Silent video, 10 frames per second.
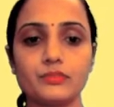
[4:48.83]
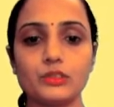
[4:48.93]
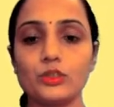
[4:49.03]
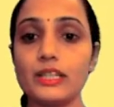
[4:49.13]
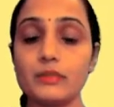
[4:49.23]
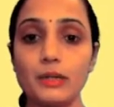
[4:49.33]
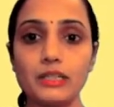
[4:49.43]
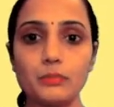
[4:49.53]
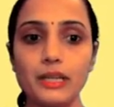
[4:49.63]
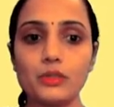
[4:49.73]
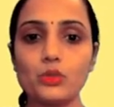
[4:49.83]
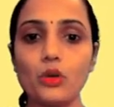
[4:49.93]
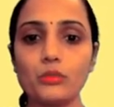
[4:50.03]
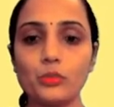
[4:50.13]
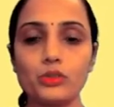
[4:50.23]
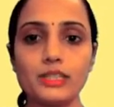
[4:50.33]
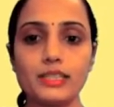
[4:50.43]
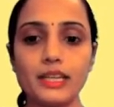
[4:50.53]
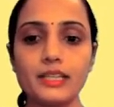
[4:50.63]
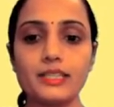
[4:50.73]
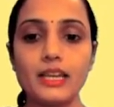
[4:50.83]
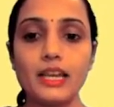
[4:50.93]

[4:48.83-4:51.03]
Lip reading: So let's multiply 2 on both the sides.